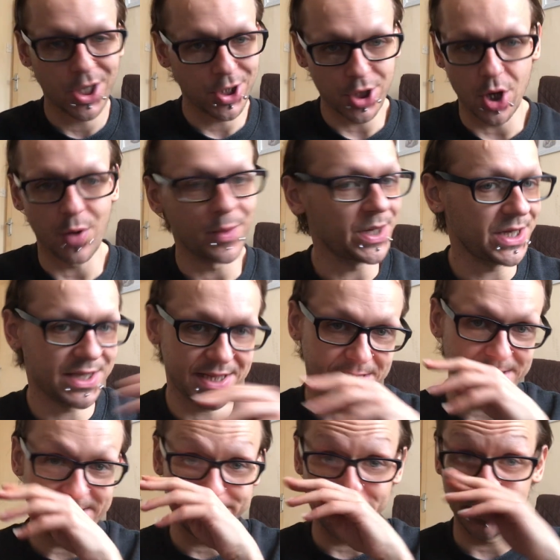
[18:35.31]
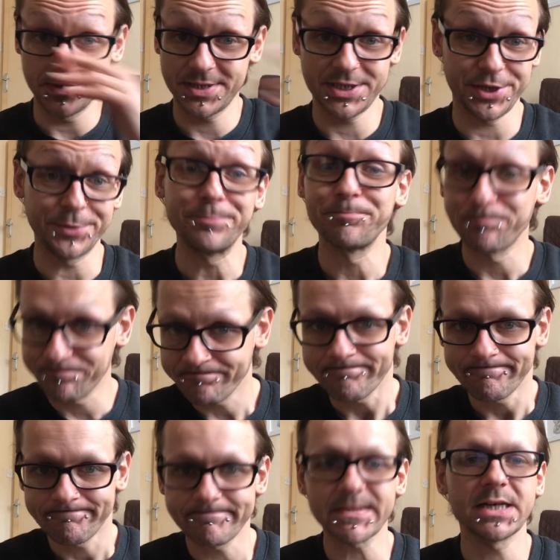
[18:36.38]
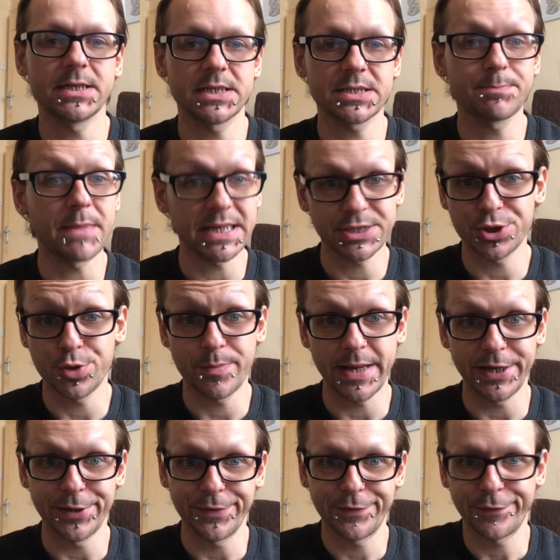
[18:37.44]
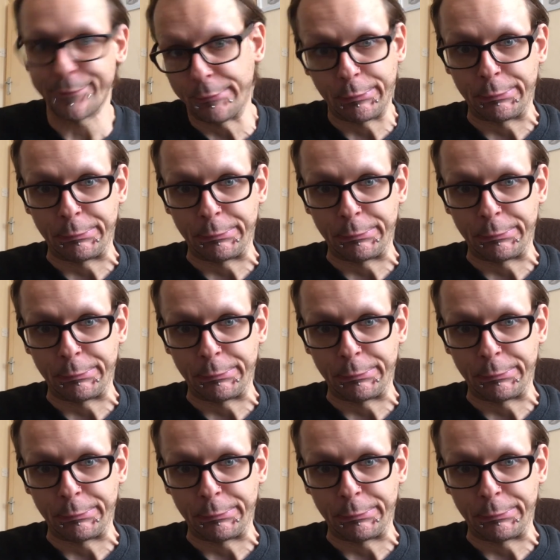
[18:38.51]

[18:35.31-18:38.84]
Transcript: not what you think you're supposed to. That's my two penneth.